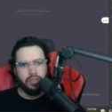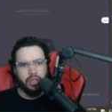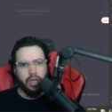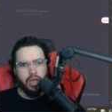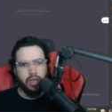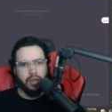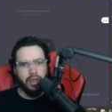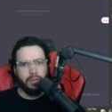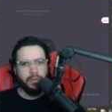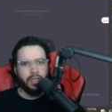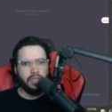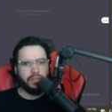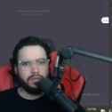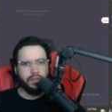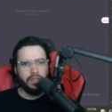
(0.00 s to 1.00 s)
Uh, I mean,
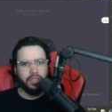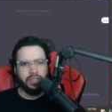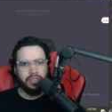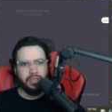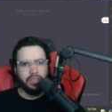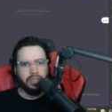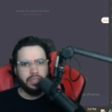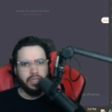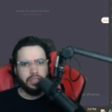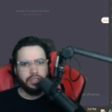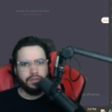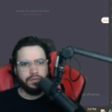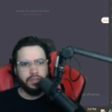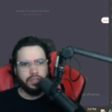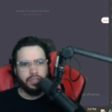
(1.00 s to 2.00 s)
it's very, it's actually
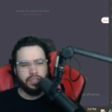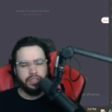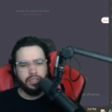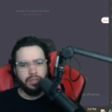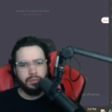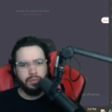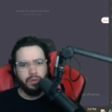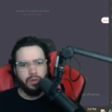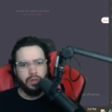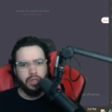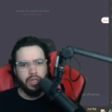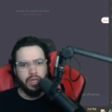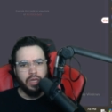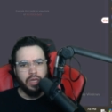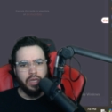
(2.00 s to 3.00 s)
very simple.
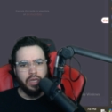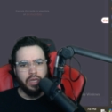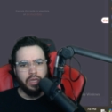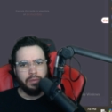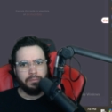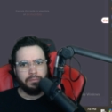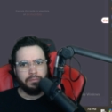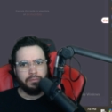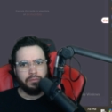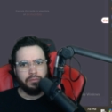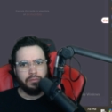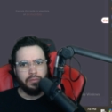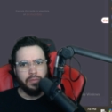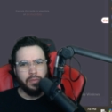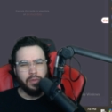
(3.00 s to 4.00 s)
Uh,
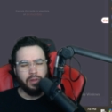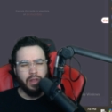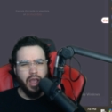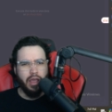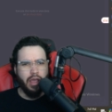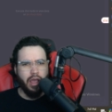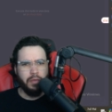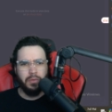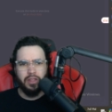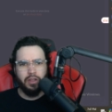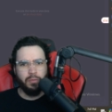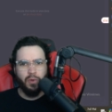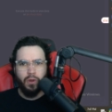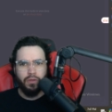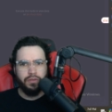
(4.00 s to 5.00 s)
I, I mean, they're
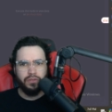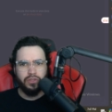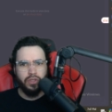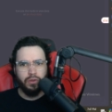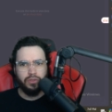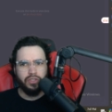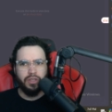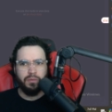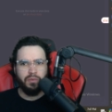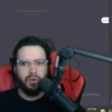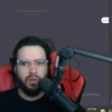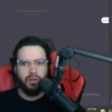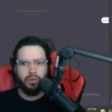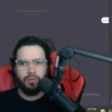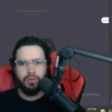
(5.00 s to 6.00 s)
both so
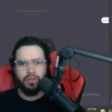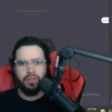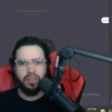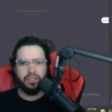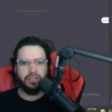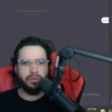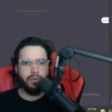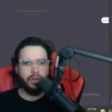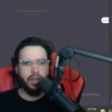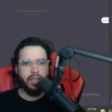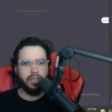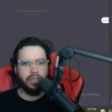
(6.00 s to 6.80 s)
simple. This one, I